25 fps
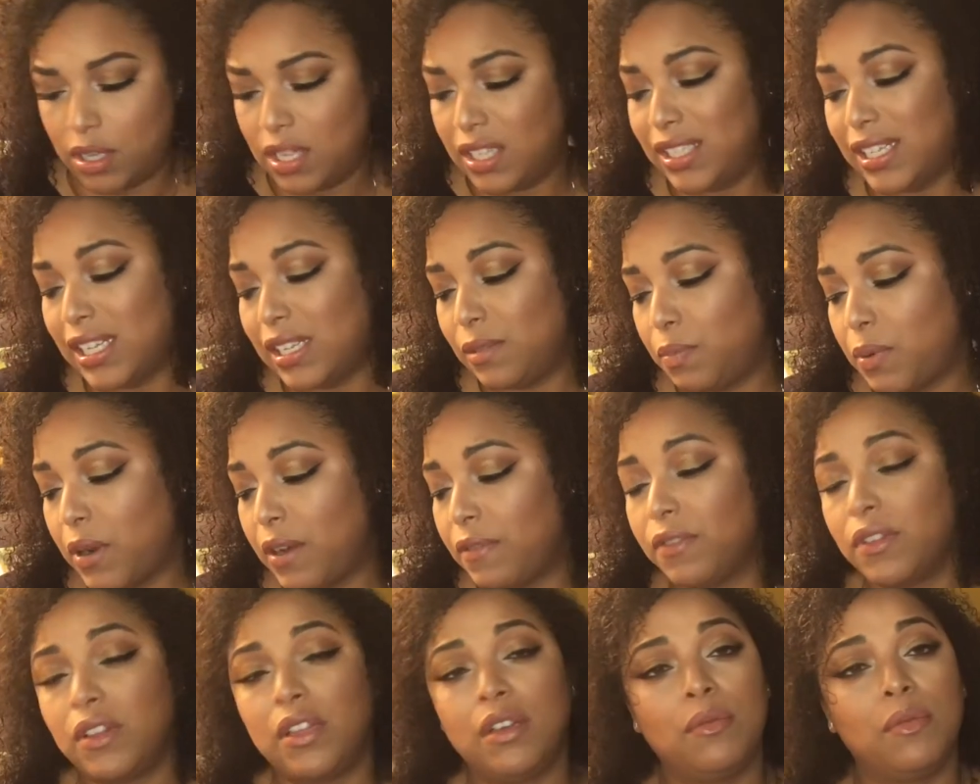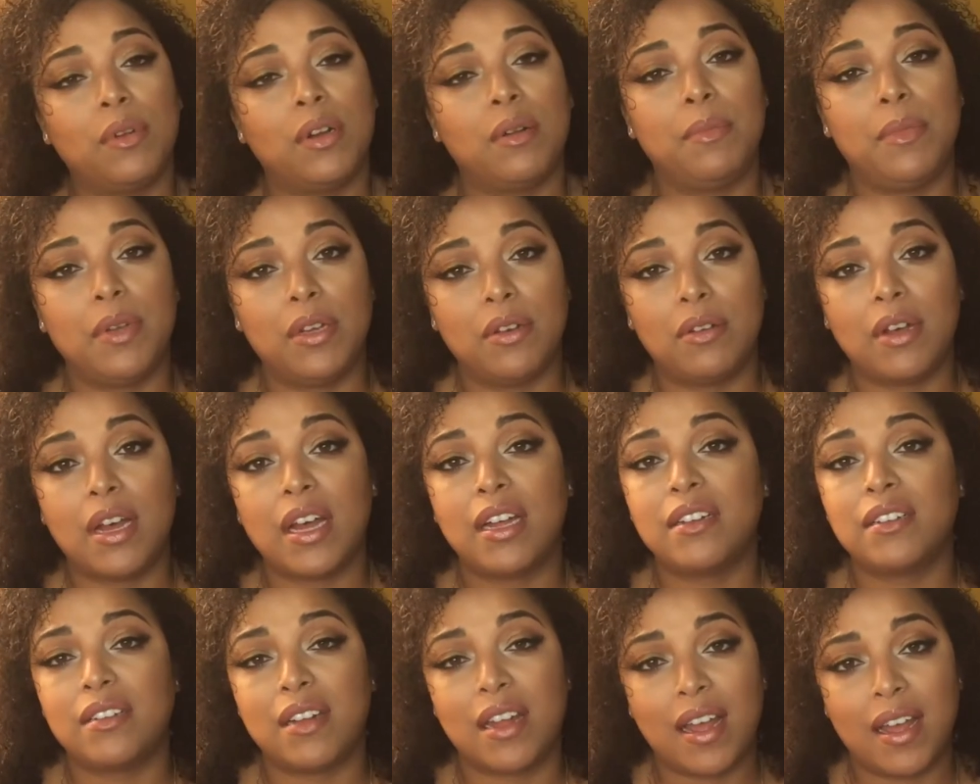It says preferably with a meal.
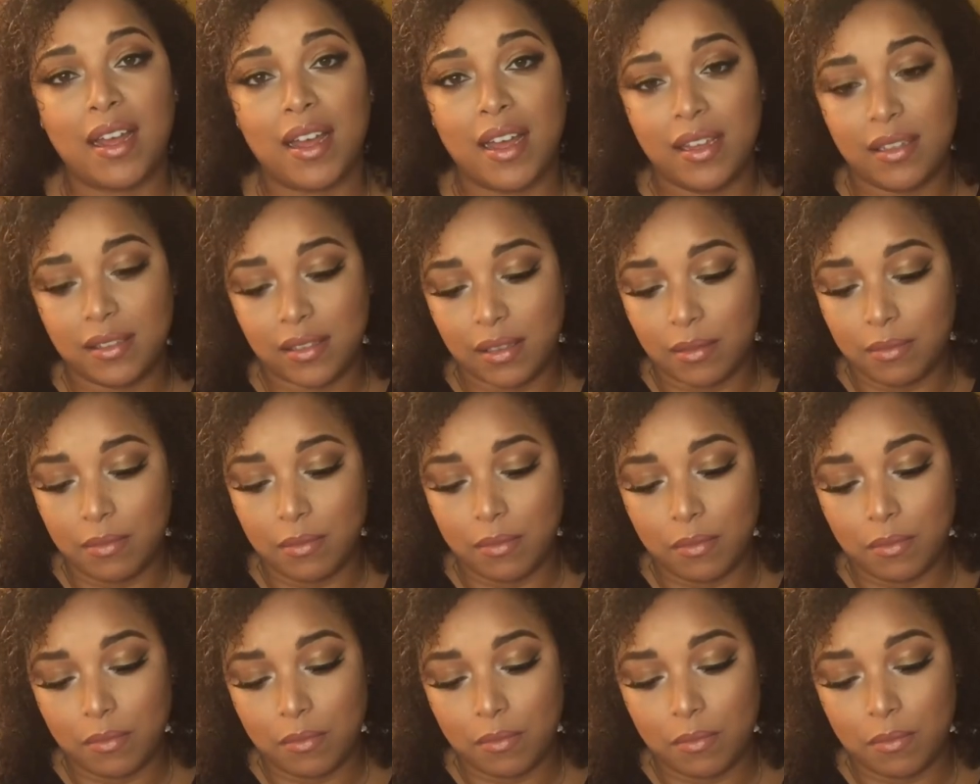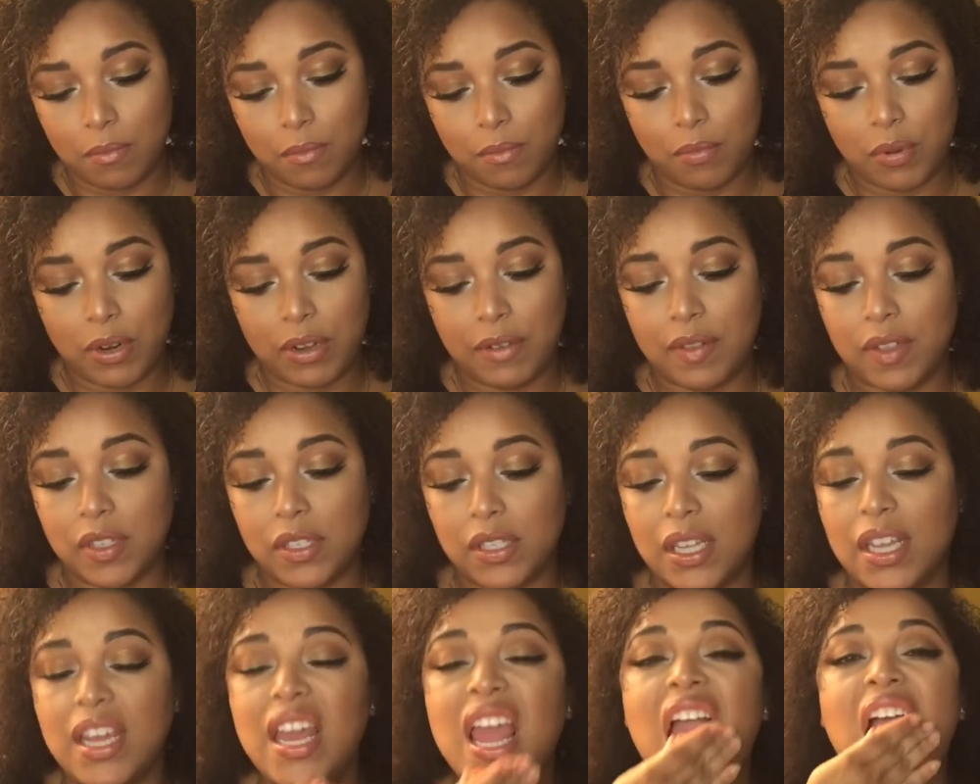I, I ate something
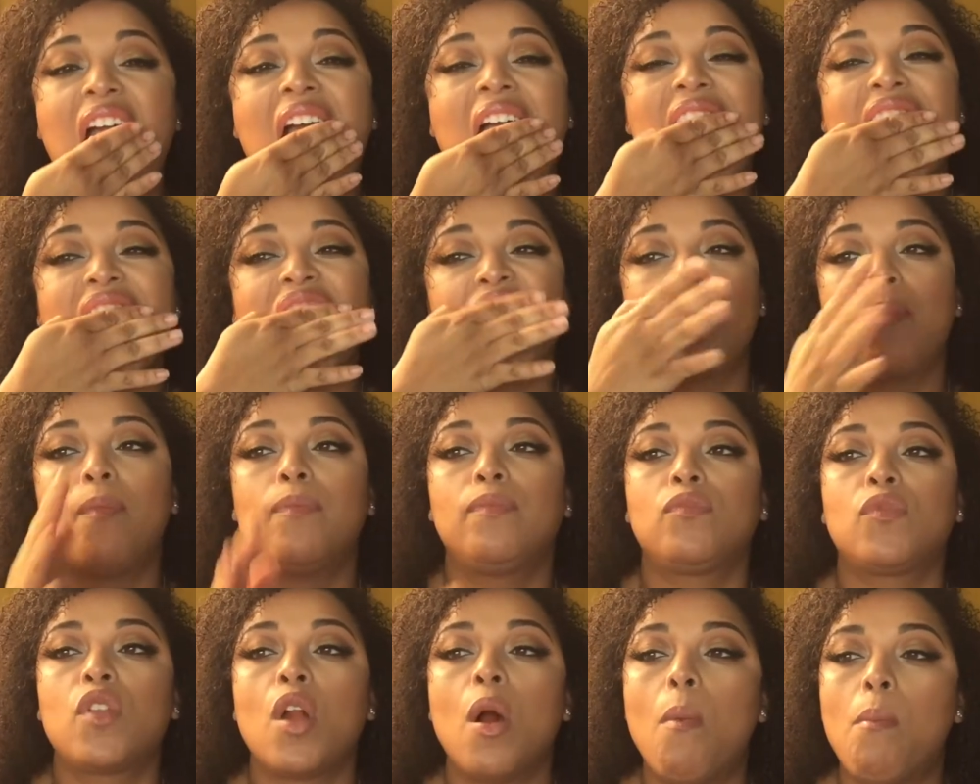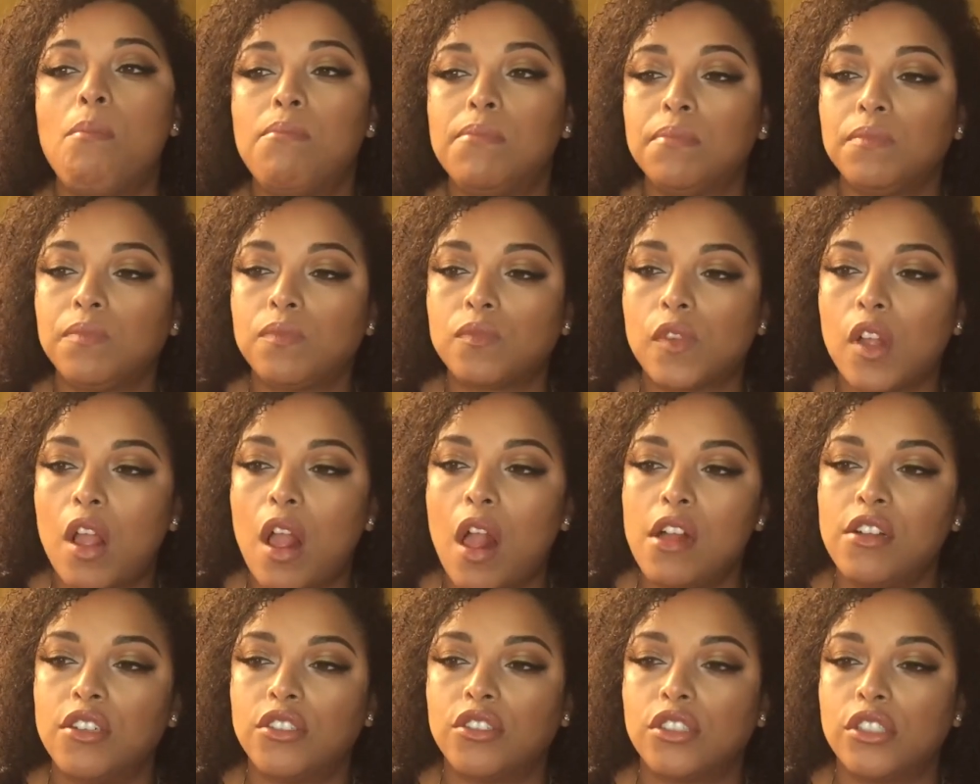previously. Mmm.
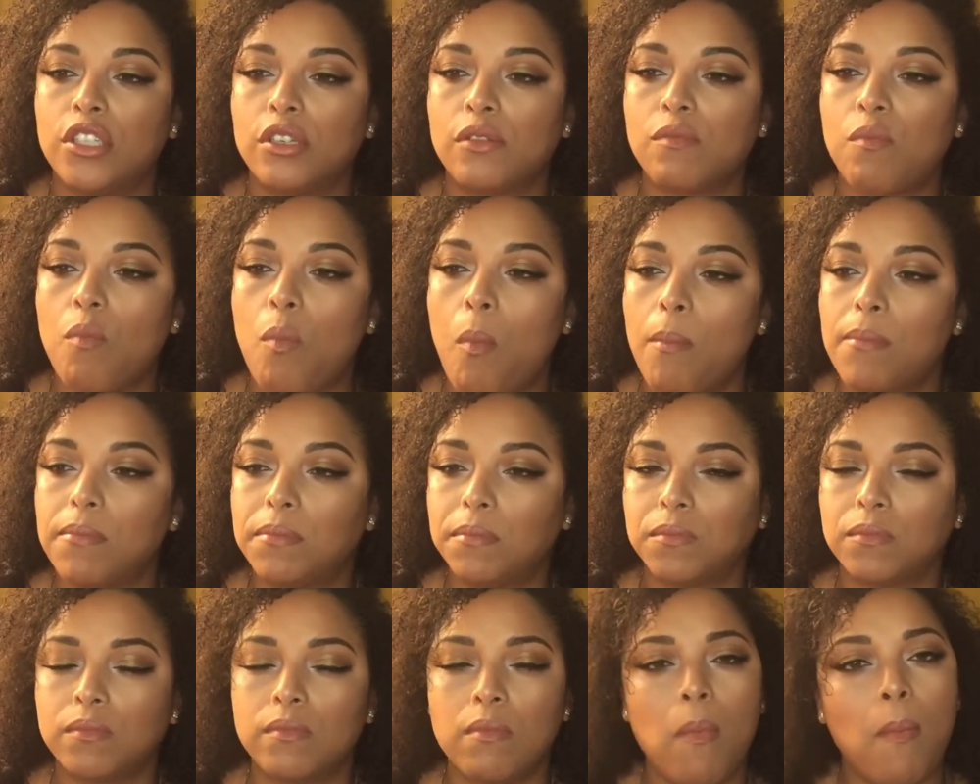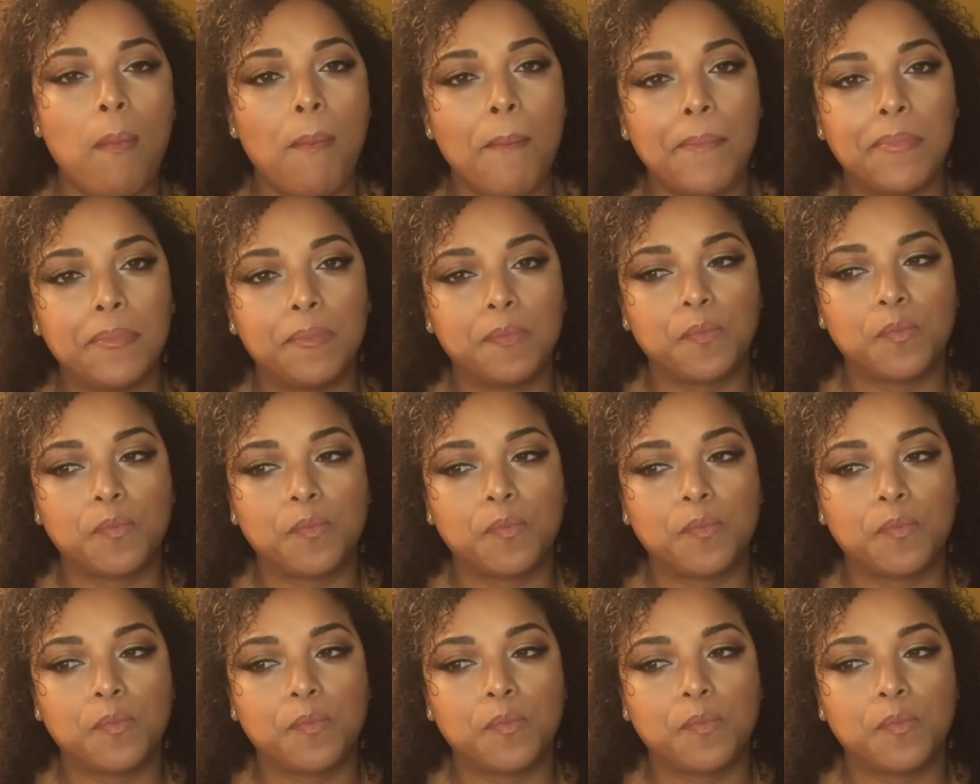That's right. Mmm.